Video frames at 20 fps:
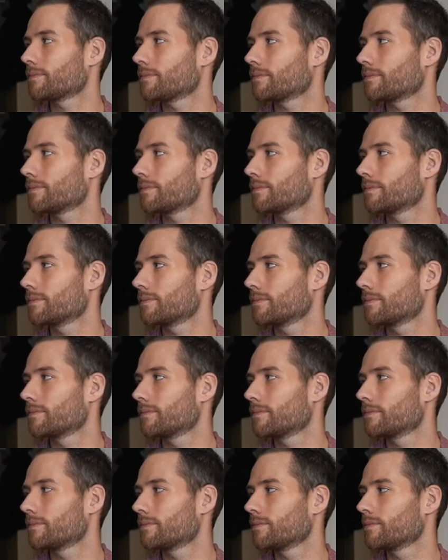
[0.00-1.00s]

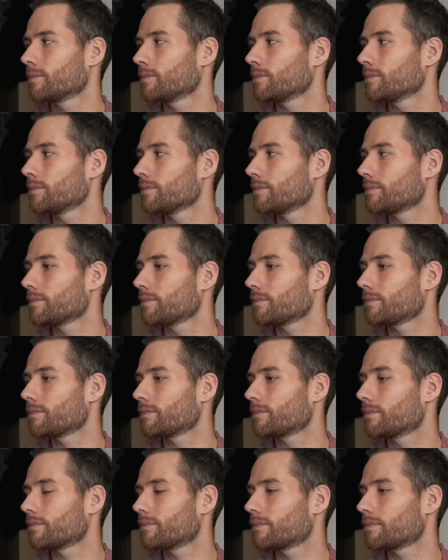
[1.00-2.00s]

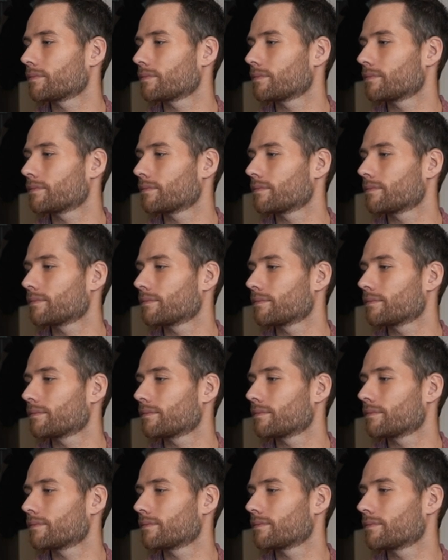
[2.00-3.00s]

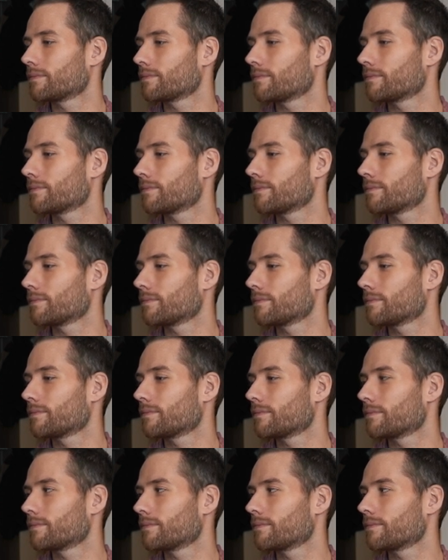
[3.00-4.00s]

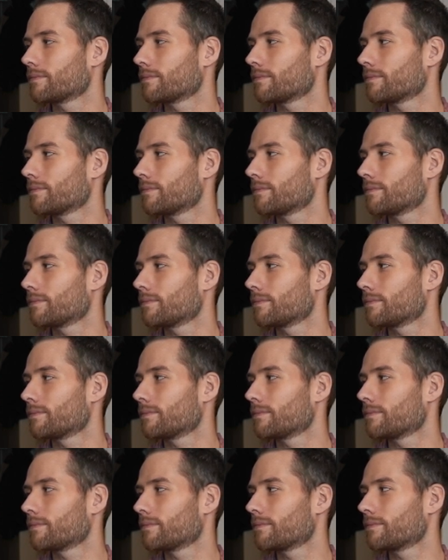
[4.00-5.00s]

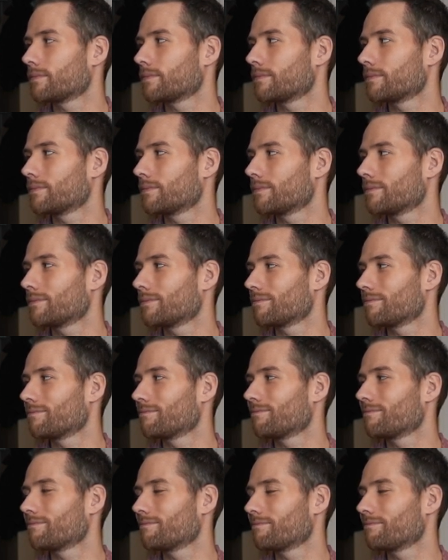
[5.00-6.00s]

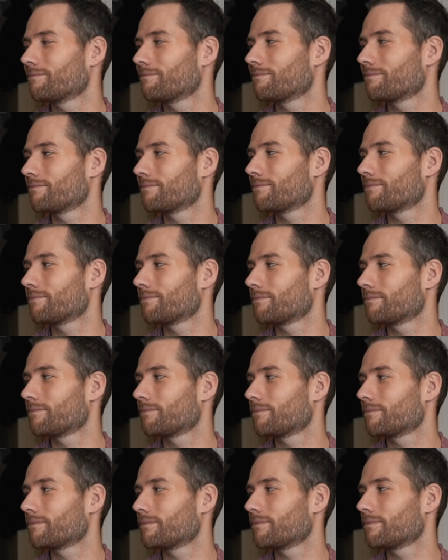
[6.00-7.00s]

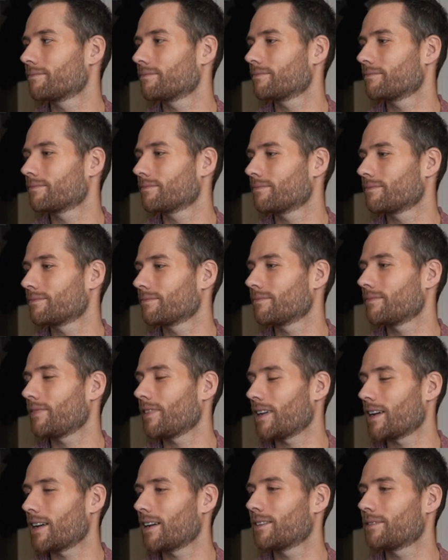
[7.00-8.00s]
No words are spoken by the person on screen.